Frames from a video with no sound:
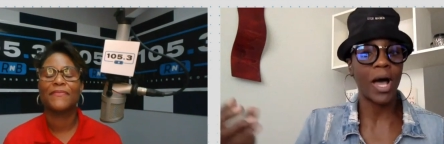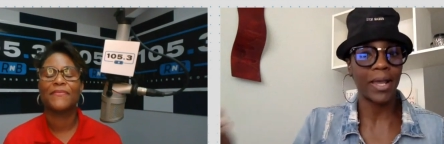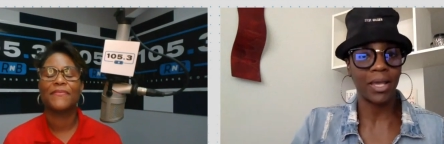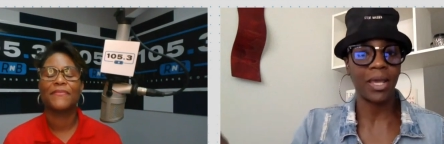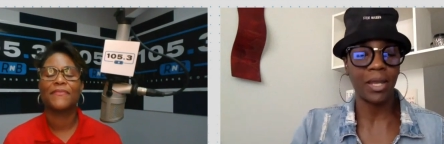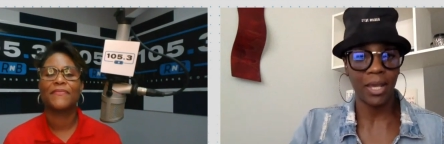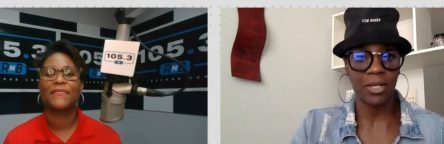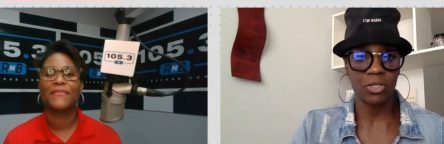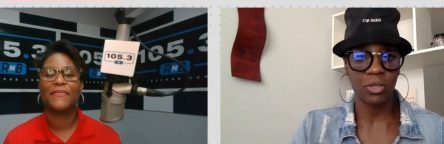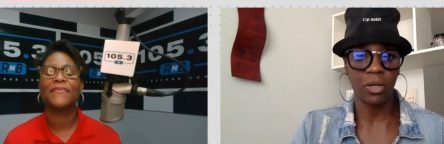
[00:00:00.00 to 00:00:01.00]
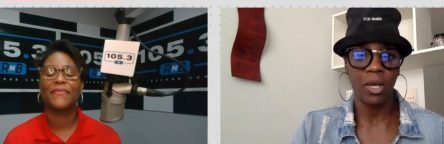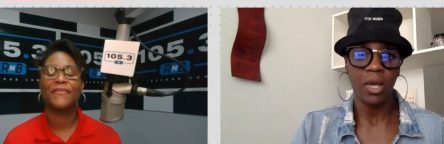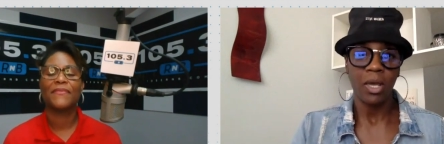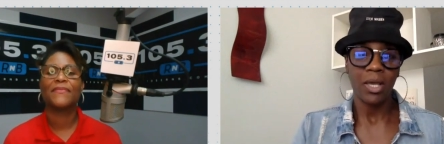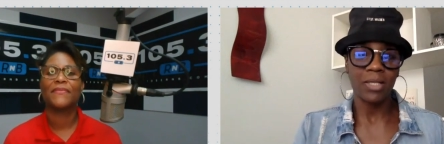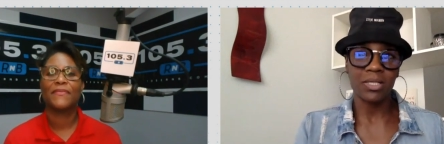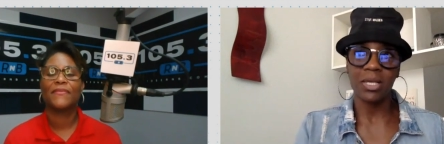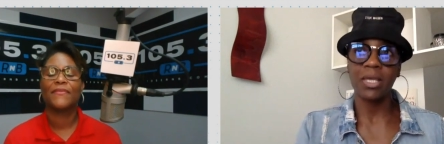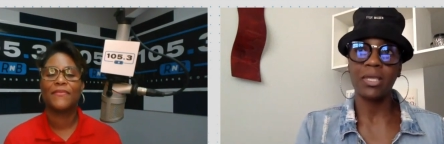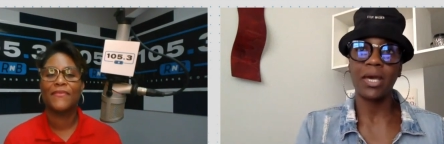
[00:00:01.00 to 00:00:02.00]
Speaker 1: I can answer and
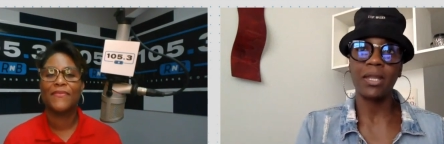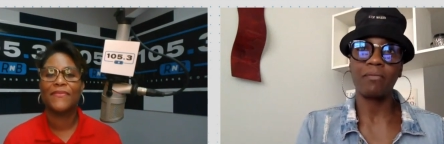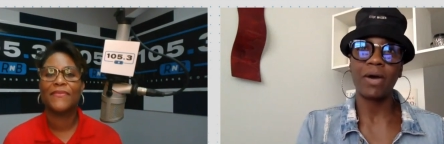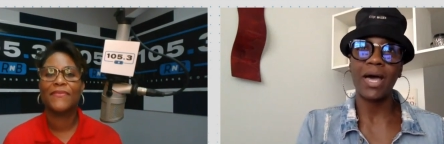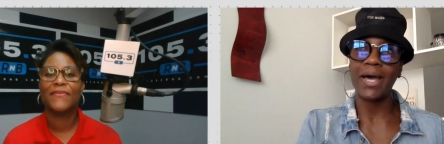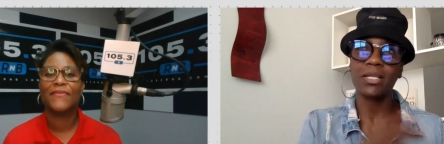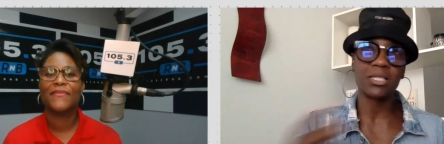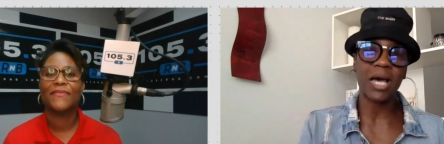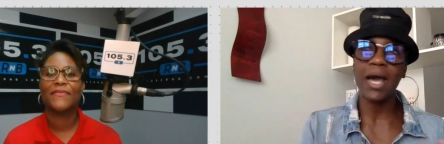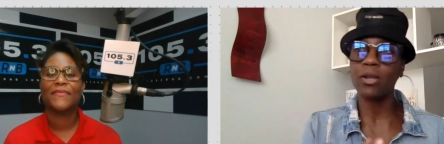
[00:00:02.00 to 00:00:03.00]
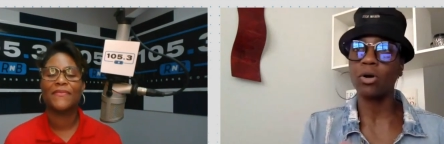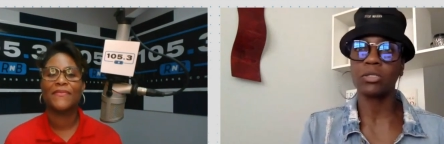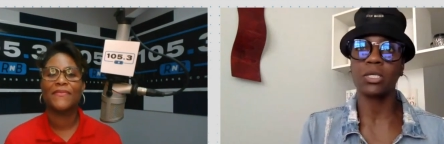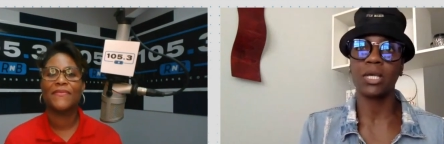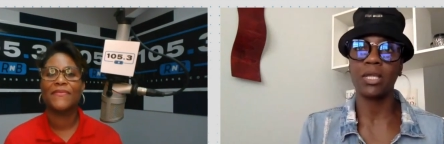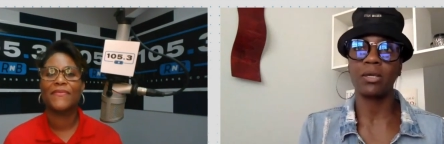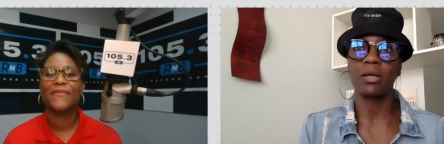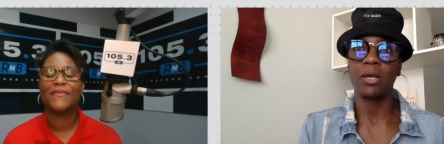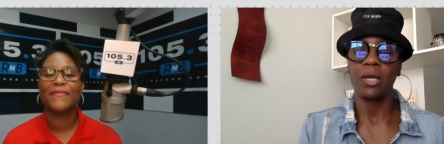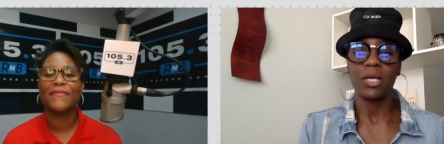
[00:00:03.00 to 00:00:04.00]
say that if I had to tie it all together,
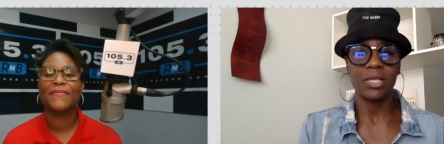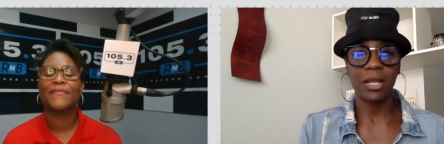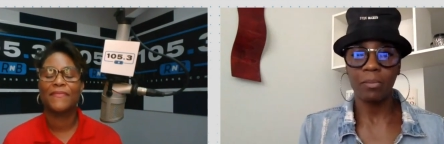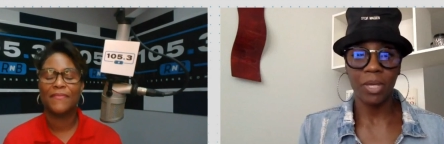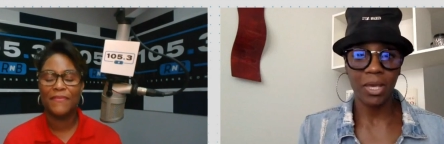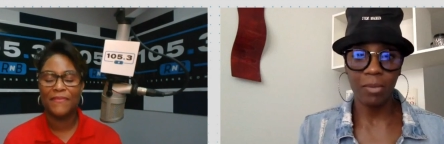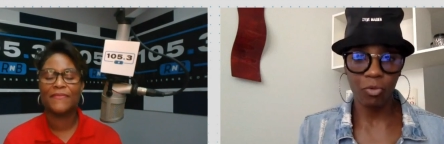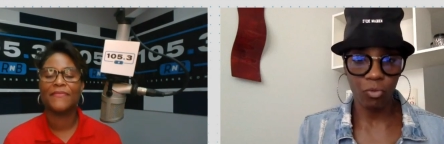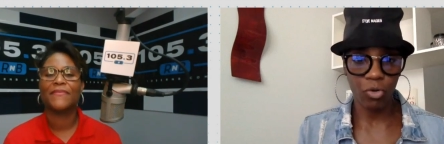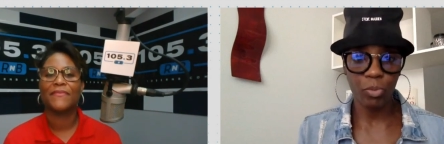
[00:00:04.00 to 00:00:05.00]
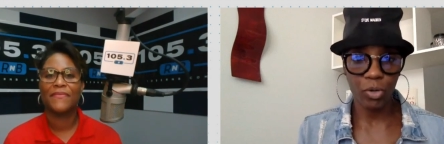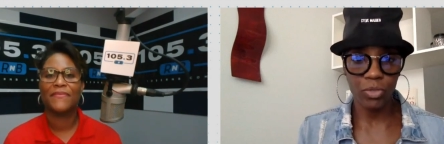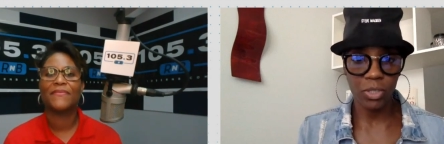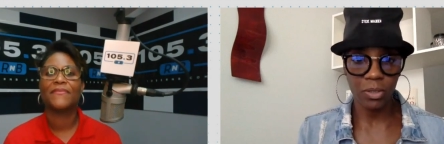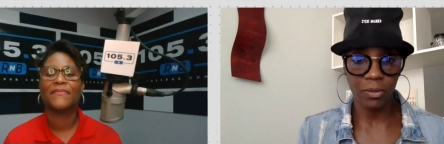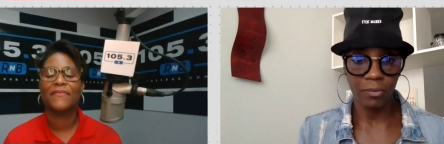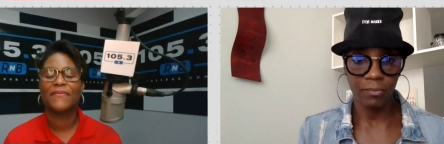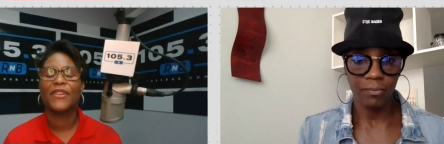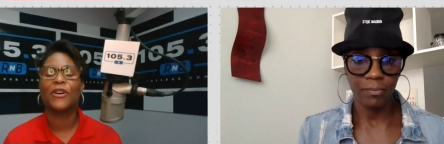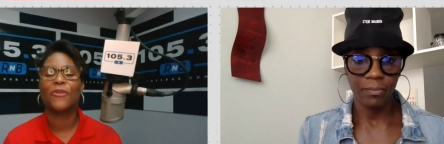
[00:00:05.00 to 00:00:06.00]
is that I became a real person.
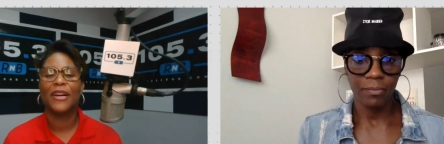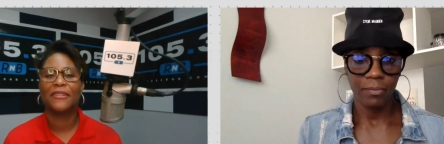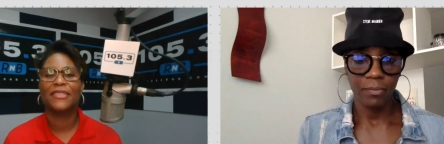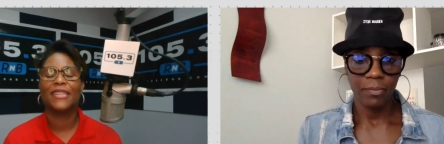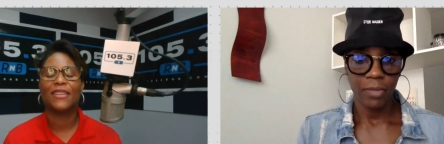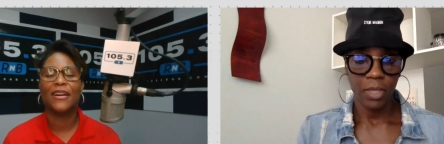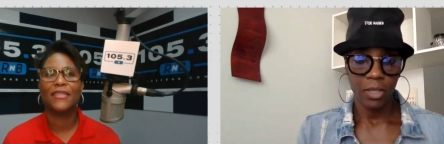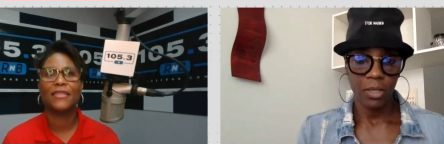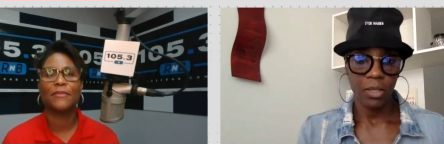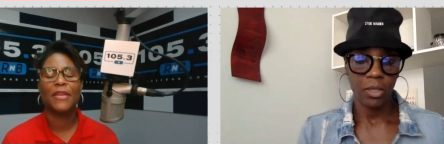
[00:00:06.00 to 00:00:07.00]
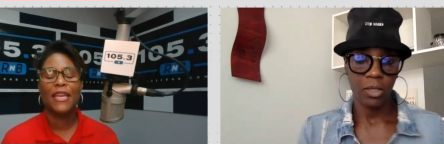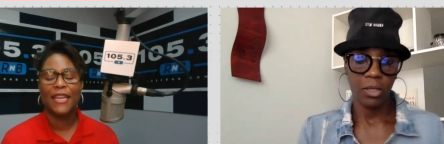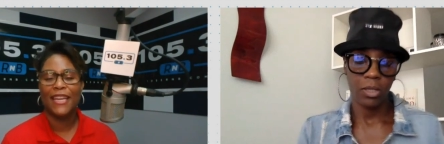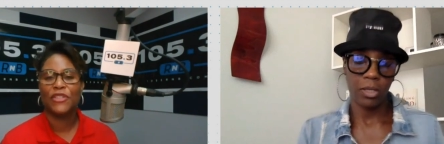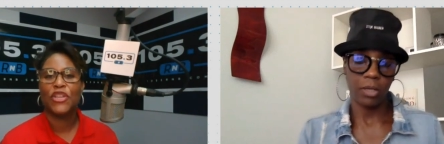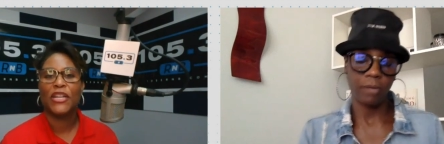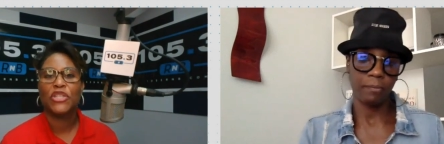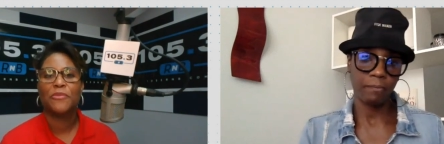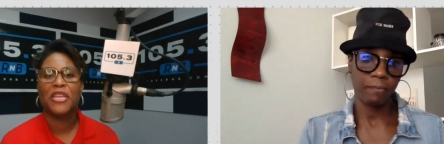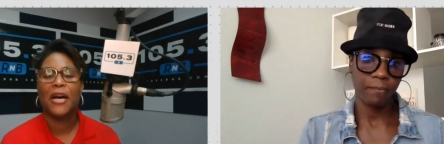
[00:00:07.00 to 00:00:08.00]
Speaker 2: Oh wow, that's awesome. Now talk
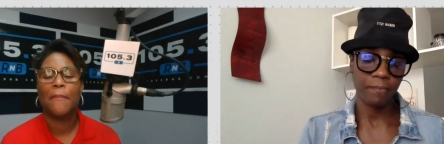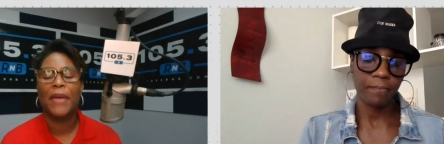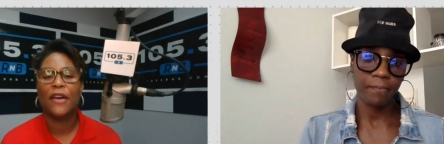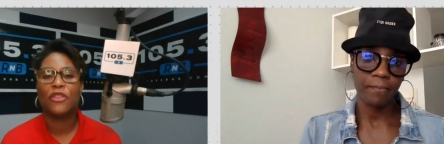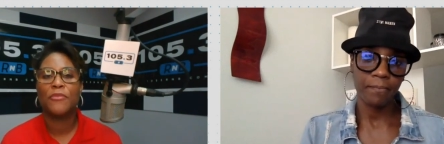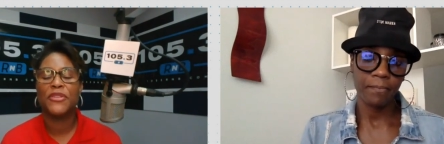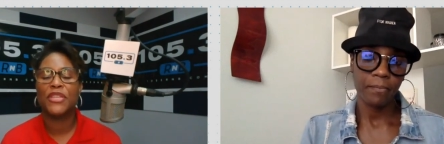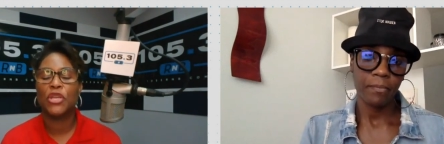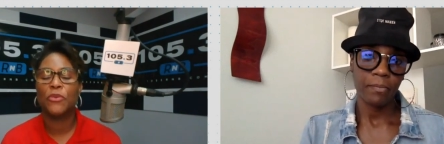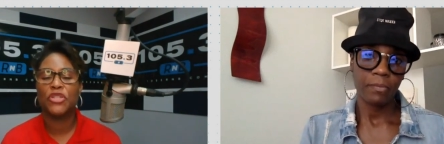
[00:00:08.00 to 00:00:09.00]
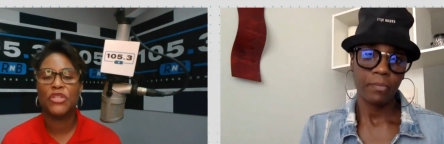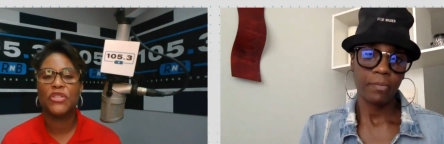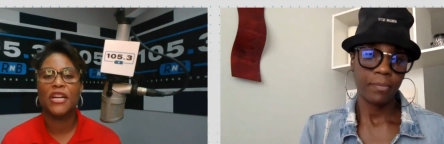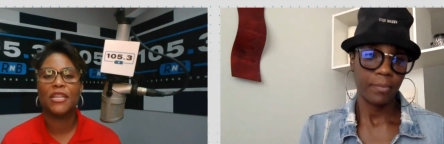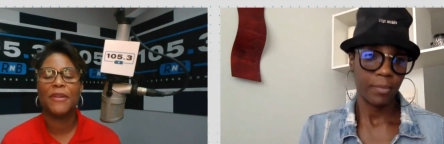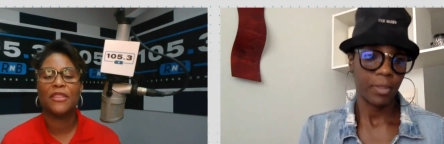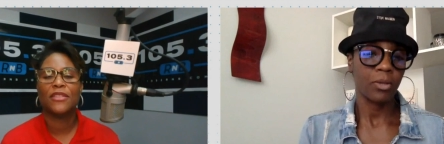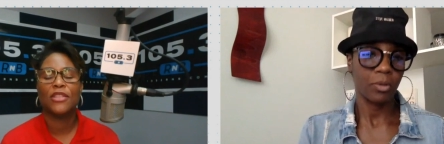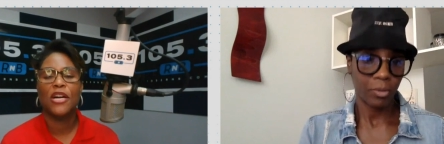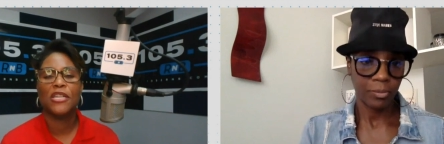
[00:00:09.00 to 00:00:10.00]
to me about the music. You were just talking about the
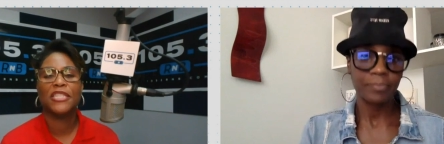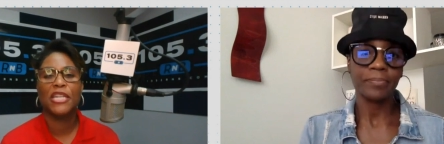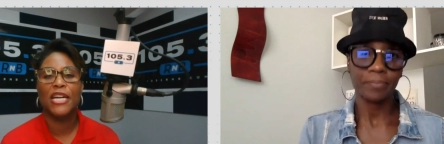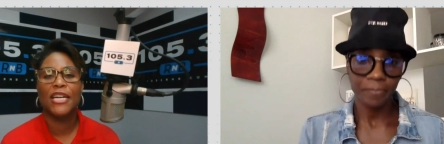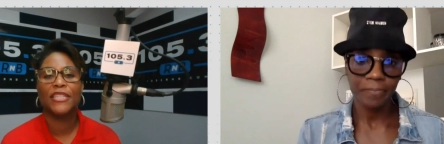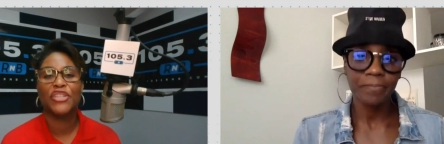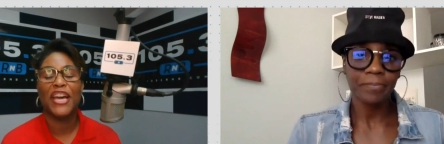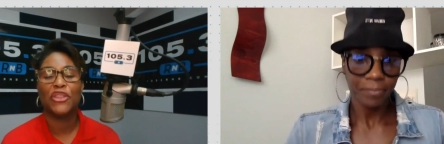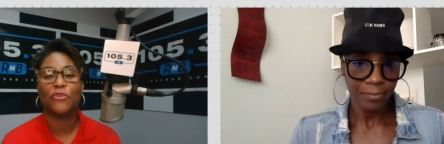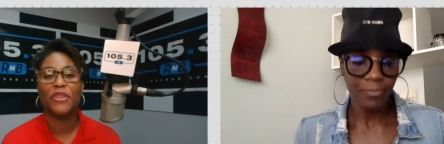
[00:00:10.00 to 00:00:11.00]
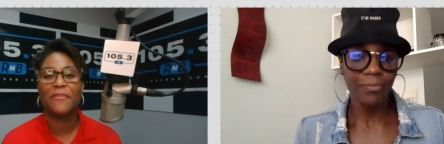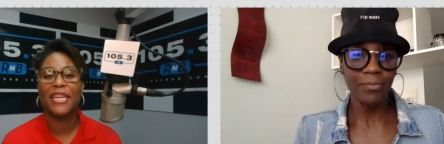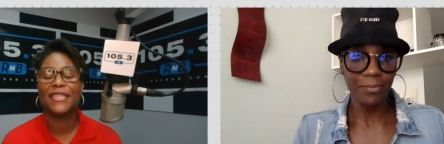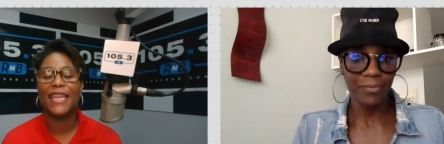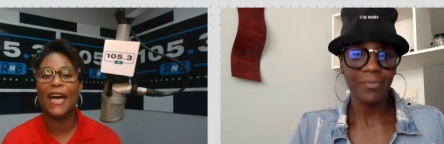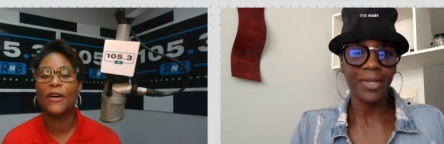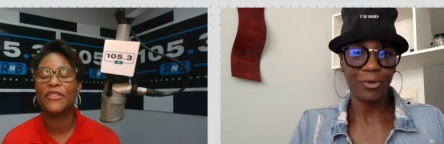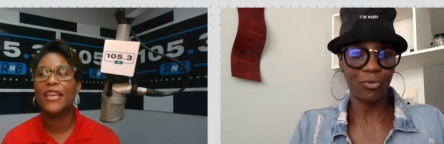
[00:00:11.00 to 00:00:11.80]
song Gone. You got the remix out.